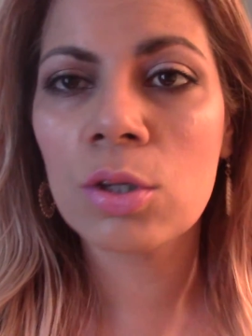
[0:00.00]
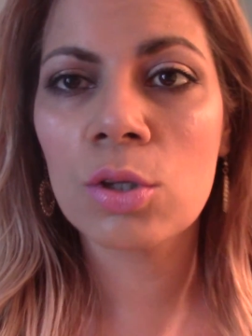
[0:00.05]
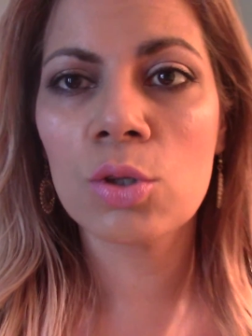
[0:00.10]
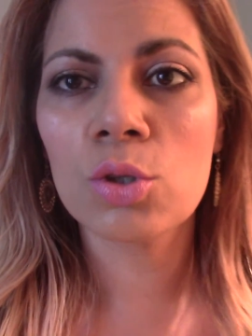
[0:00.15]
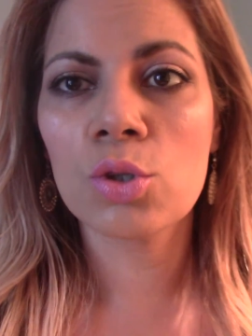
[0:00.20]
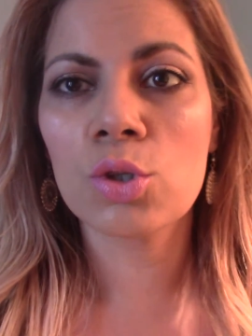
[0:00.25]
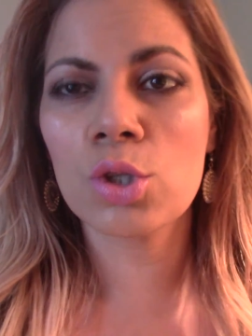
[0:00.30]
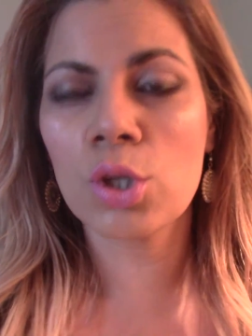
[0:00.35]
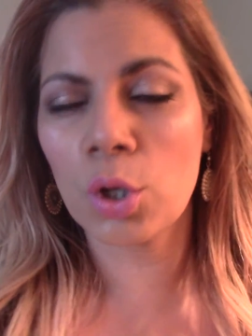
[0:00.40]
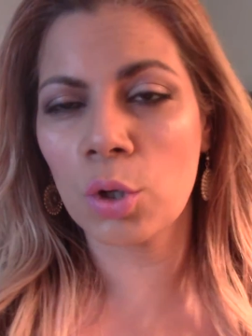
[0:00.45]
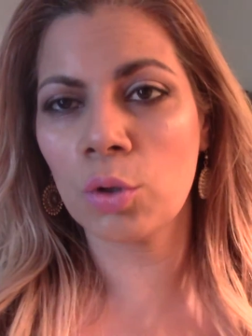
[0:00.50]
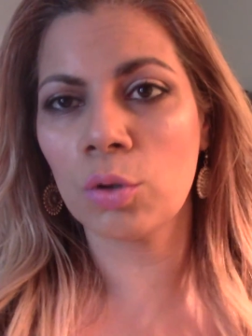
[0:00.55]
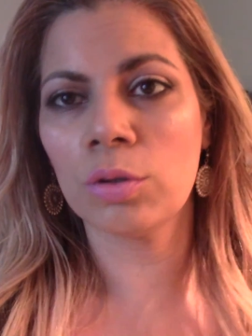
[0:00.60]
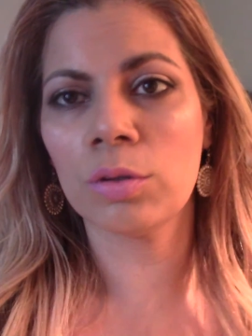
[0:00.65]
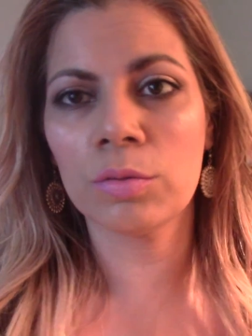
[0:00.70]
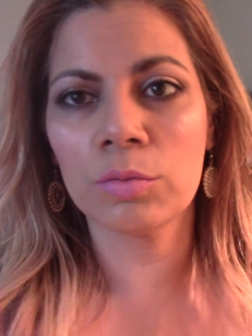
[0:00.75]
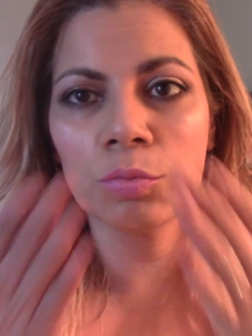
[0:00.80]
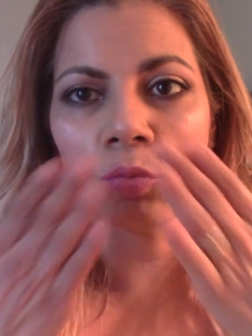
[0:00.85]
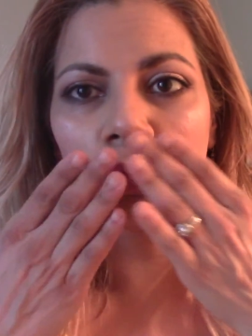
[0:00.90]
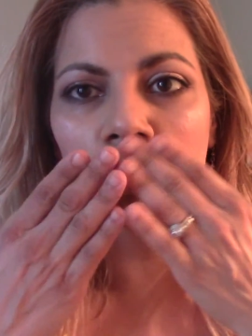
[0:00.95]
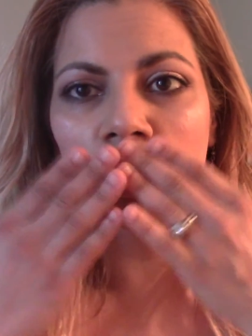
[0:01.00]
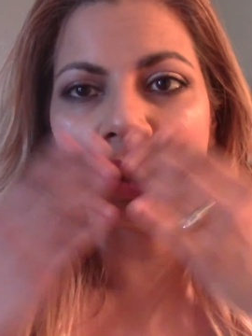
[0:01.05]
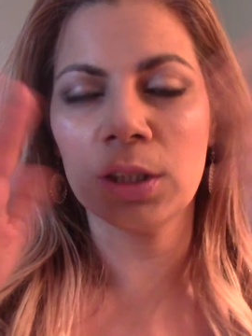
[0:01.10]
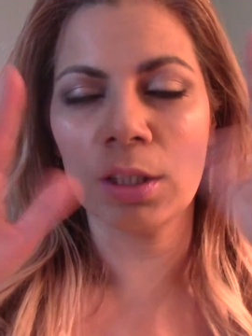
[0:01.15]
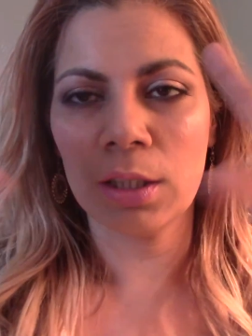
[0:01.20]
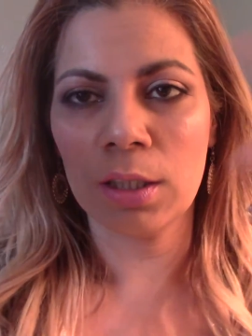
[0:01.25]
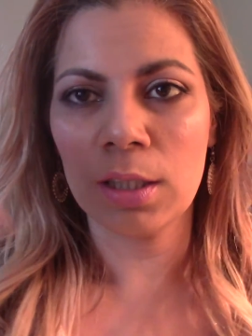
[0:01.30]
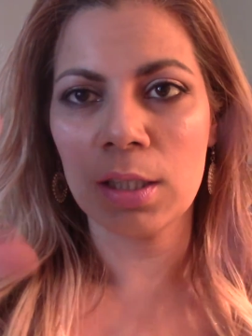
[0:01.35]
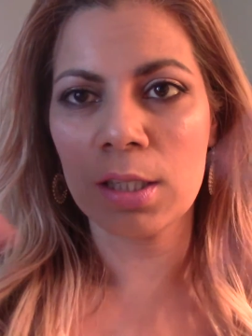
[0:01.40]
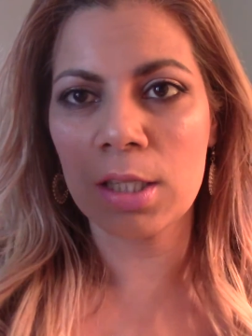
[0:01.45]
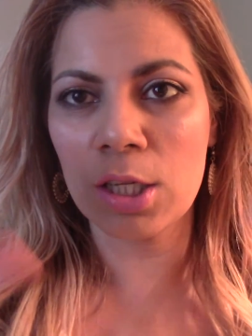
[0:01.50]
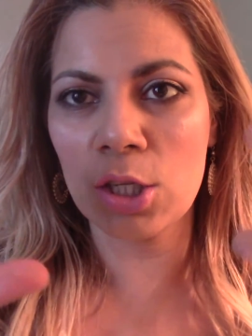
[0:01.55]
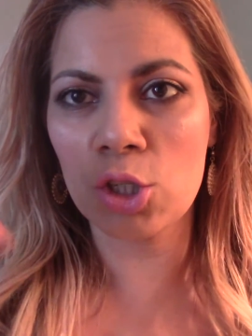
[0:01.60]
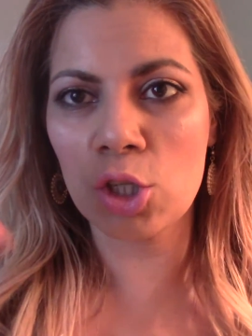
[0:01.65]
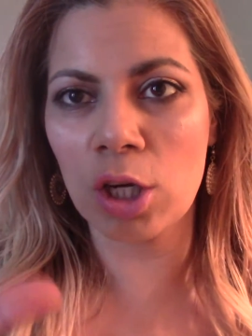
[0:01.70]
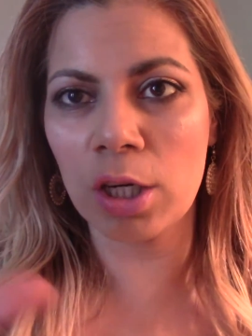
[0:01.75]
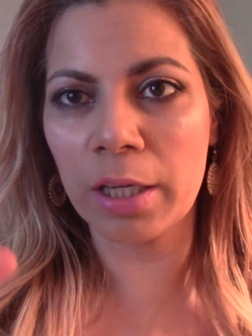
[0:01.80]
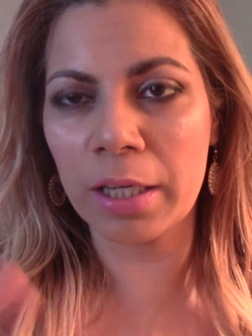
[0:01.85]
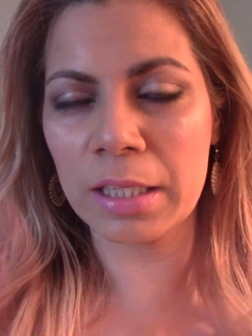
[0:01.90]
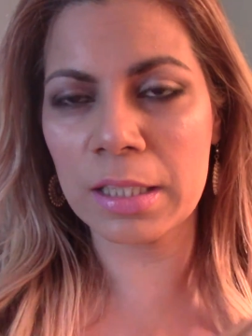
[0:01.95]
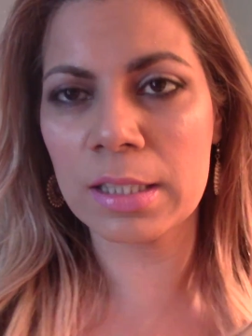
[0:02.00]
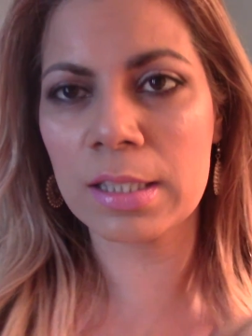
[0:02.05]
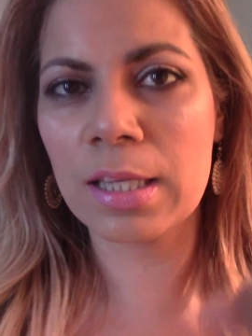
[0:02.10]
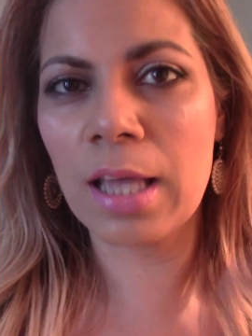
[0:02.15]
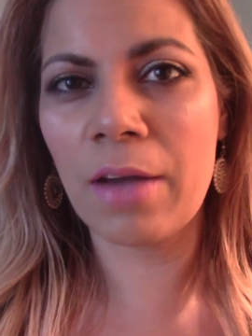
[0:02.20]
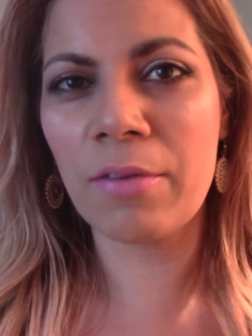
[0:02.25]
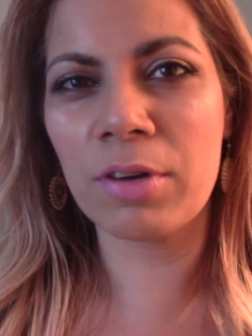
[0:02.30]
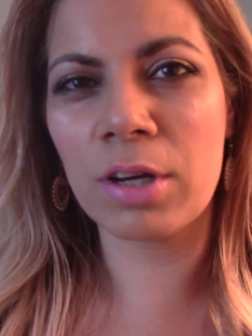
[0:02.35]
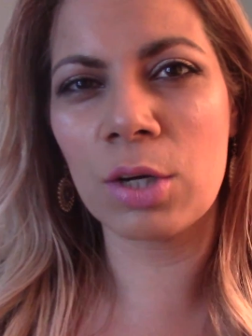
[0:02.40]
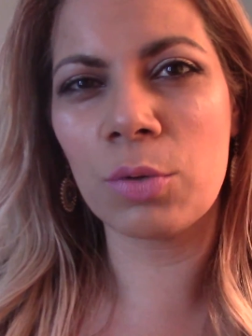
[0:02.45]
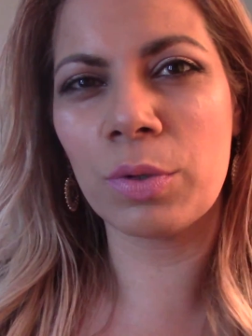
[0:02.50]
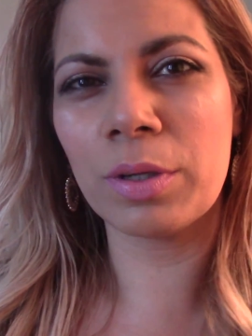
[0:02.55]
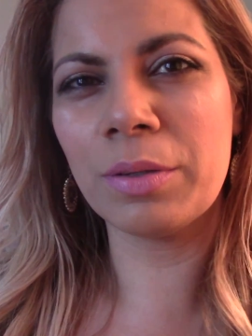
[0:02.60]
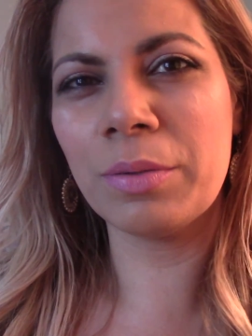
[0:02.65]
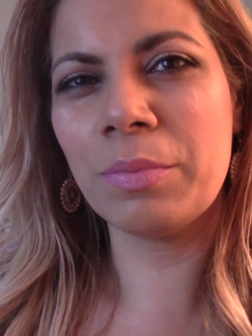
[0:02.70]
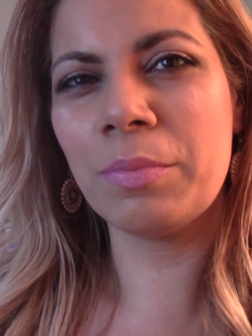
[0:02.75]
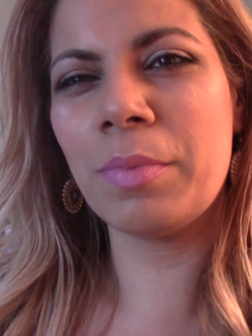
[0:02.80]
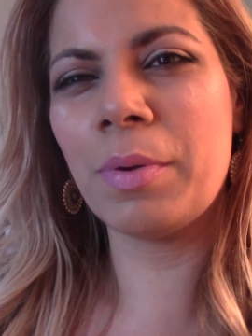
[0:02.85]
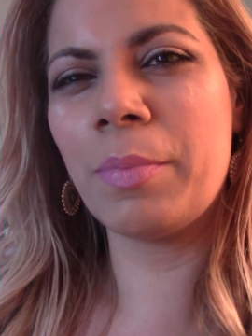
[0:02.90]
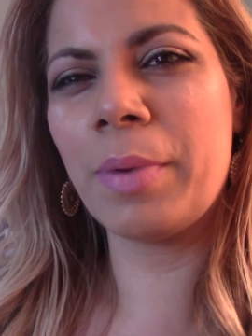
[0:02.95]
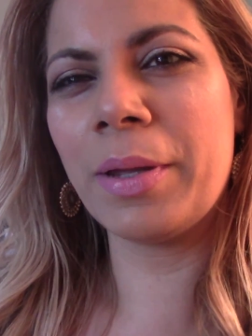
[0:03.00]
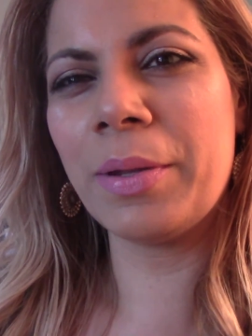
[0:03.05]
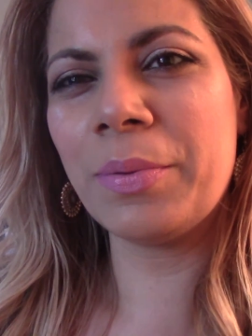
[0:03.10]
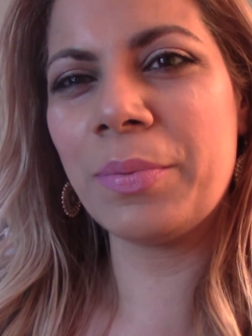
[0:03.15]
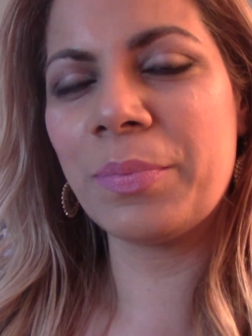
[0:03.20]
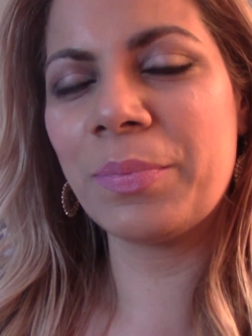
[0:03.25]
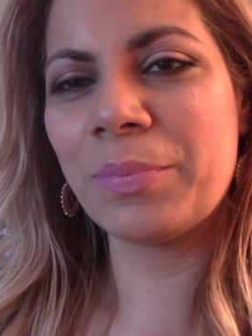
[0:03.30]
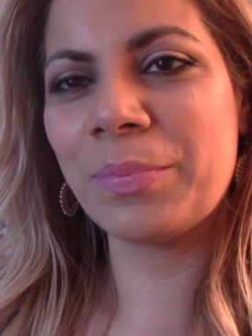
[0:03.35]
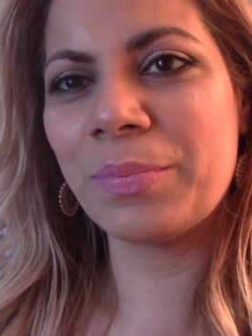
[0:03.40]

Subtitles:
So, see you darlings. Have a good one. Bye-bye.